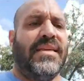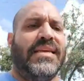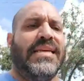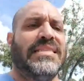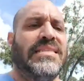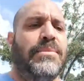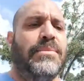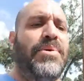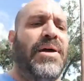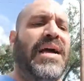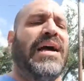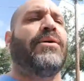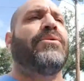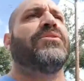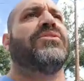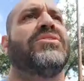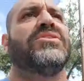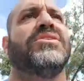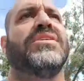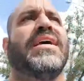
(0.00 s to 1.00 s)
It's a
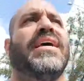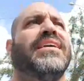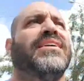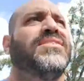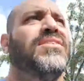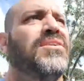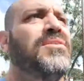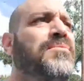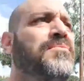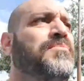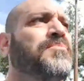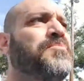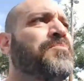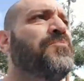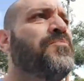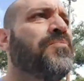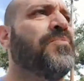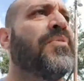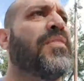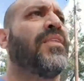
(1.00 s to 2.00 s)
power to that, you know?
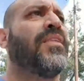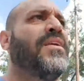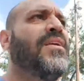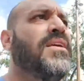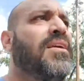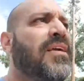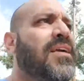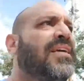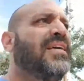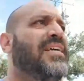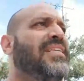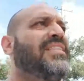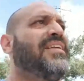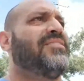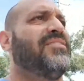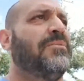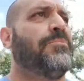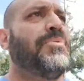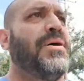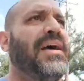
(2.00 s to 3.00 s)

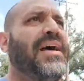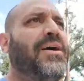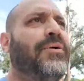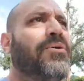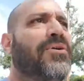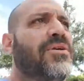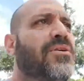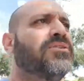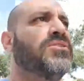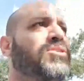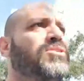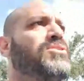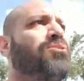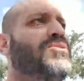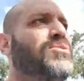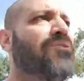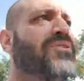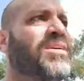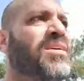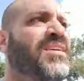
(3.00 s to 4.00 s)
There's a power
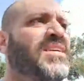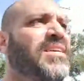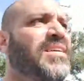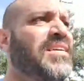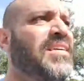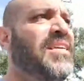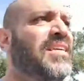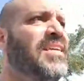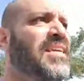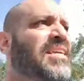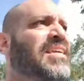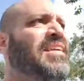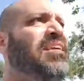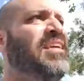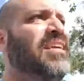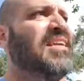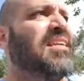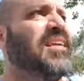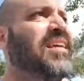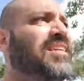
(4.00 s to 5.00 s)
to
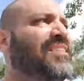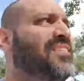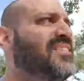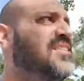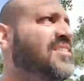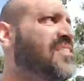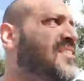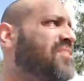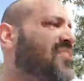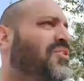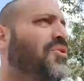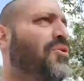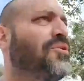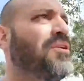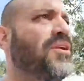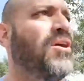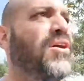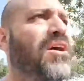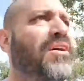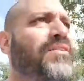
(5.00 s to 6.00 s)
kind of just
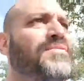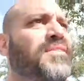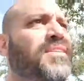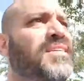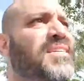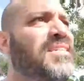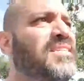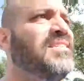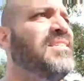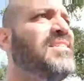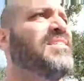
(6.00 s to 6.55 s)
turning off the